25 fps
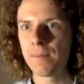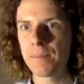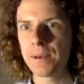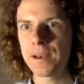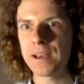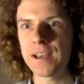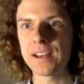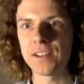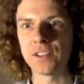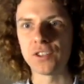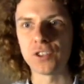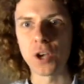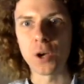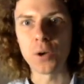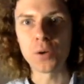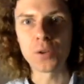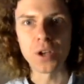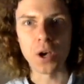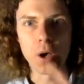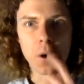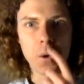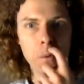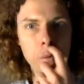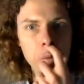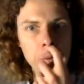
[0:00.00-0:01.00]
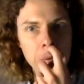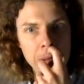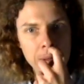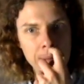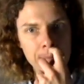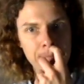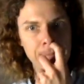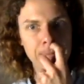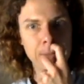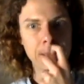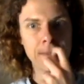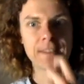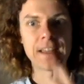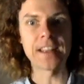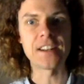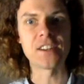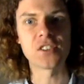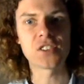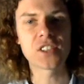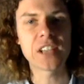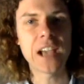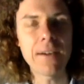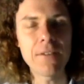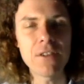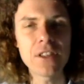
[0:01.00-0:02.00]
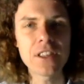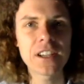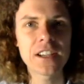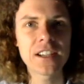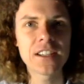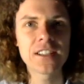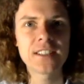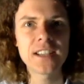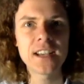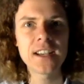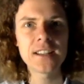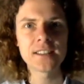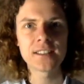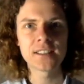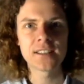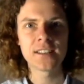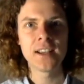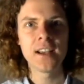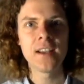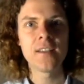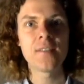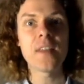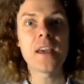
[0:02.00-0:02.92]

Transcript: Per Zotto. They discover the cassettes.